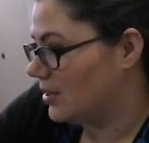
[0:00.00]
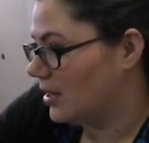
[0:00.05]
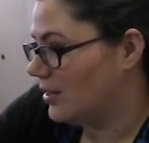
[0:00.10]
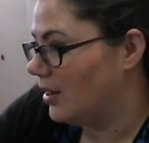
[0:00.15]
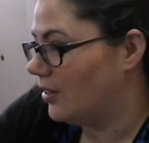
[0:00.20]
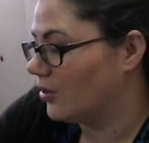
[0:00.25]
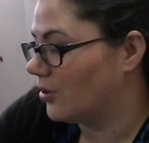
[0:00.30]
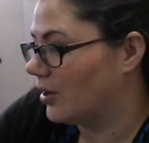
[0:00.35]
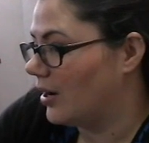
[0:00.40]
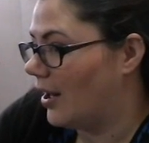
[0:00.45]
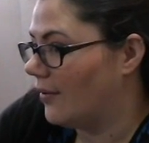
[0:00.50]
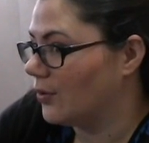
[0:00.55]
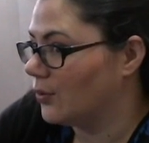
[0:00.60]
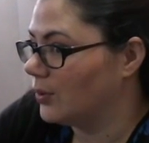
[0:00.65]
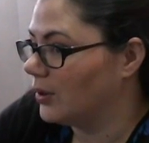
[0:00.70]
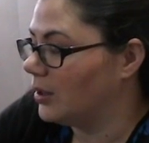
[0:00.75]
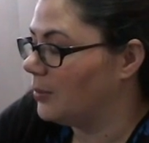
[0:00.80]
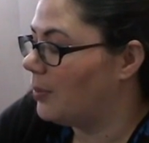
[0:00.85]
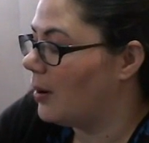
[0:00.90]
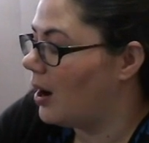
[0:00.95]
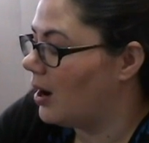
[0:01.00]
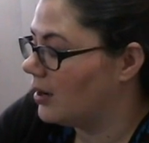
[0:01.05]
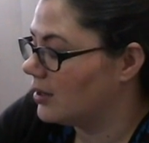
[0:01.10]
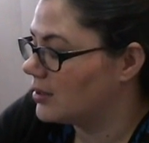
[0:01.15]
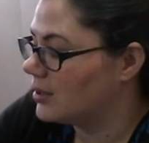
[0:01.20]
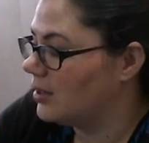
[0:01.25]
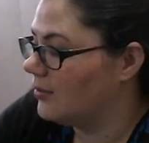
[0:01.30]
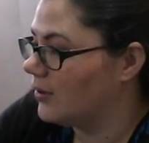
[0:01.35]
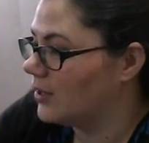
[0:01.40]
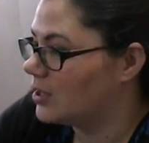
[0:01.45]
And then they're going to have a really
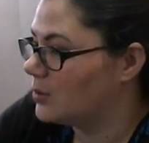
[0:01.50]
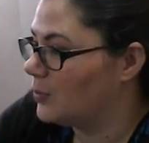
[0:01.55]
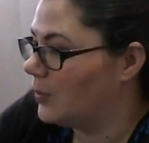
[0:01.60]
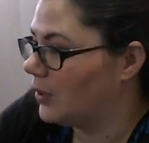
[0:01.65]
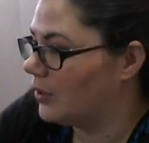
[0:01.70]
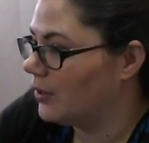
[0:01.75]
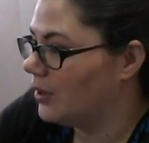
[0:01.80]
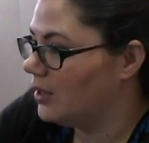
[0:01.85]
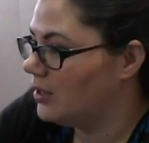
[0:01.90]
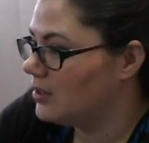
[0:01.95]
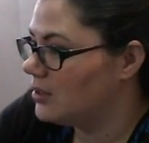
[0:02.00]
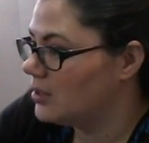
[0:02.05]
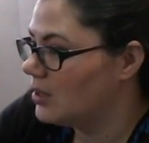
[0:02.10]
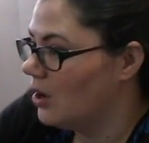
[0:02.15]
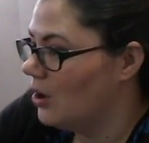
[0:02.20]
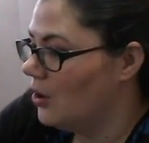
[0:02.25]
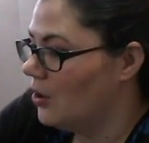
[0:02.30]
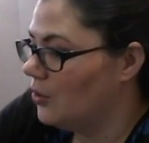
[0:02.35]
positive experience,